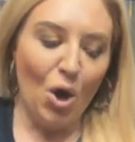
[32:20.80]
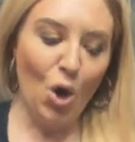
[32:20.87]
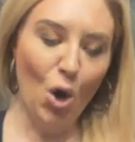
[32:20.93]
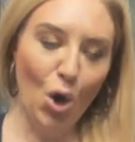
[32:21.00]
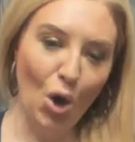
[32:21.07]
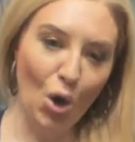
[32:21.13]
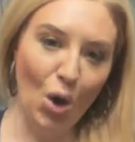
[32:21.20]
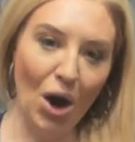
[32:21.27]

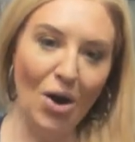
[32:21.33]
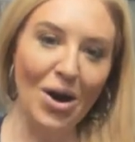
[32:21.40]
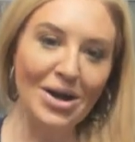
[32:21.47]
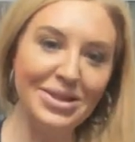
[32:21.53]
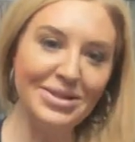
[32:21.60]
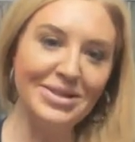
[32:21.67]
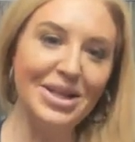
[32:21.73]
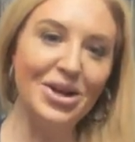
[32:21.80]
All
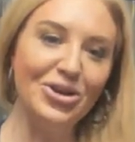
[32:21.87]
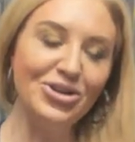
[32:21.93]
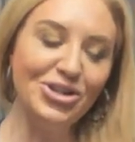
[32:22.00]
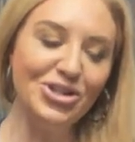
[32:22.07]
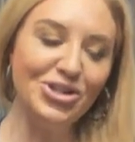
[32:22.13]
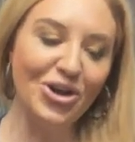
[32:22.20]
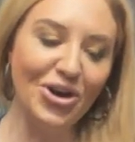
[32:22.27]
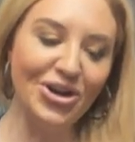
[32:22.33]
right, this
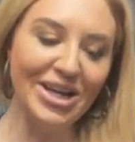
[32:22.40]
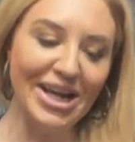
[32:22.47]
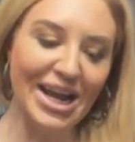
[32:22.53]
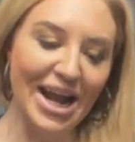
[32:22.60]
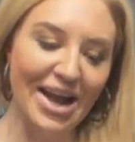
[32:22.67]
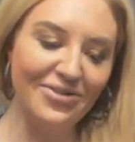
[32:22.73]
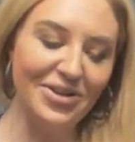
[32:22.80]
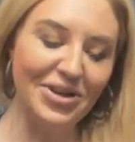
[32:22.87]
energy's starting to get
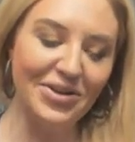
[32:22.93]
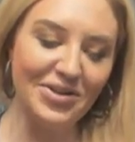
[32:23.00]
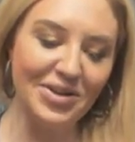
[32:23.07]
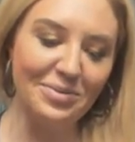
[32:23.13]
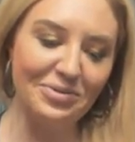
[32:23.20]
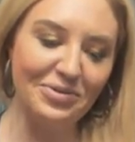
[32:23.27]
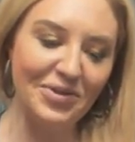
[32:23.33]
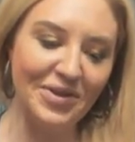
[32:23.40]
heavy because
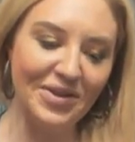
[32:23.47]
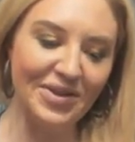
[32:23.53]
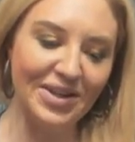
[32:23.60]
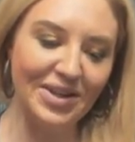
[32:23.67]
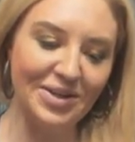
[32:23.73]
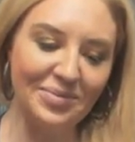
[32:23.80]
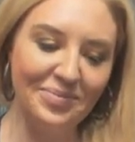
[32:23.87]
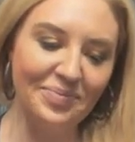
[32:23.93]
I'm feeling
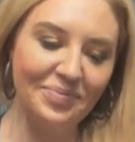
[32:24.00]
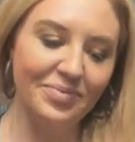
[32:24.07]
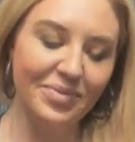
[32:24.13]
it.